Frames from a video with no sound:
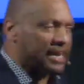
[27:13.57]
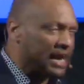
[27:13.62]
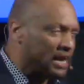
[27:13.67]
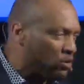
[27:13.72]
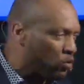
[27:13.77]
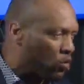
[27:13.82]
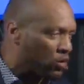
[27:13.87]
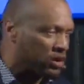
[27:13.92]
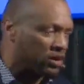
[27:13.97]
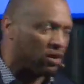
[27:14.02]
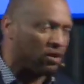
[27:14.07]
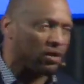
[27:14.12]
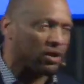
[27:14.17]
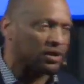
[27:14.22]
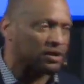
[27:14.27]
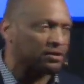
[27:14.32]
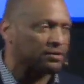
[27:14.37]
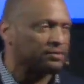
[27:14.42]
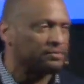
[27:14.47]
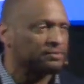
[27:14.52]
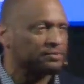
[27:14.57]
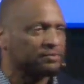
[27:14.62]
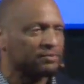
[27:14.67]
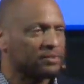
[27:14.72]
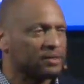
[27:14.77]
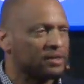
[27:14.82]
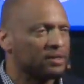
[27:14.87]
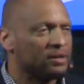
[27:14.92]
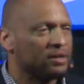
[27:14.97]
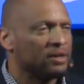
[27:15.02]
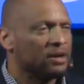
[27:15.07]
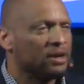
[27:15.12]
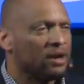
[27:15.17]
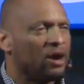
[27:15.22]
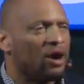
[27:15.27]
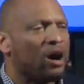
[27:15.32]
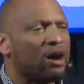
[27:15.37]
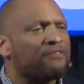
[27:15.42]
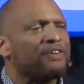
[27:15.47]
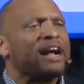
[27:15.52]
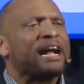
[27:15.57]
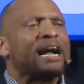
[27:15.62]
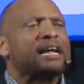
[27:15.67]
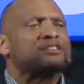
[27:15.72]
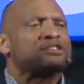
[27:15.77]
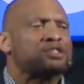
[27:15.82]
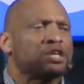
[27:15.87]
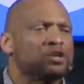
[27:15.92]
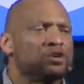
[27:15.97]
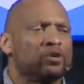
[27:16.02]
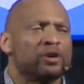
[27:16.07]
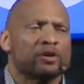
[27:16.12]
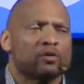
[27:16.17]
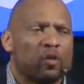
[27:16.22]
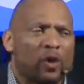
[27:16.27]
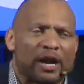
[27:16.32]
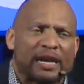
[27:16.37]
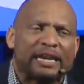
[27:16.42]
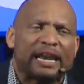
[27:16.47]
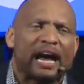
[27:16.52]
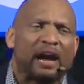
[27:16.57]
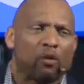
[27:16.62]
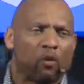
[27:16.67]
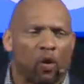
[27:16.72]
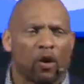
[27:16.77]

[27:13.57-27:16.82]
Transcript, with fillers: got to work harder. Or if I got two and one not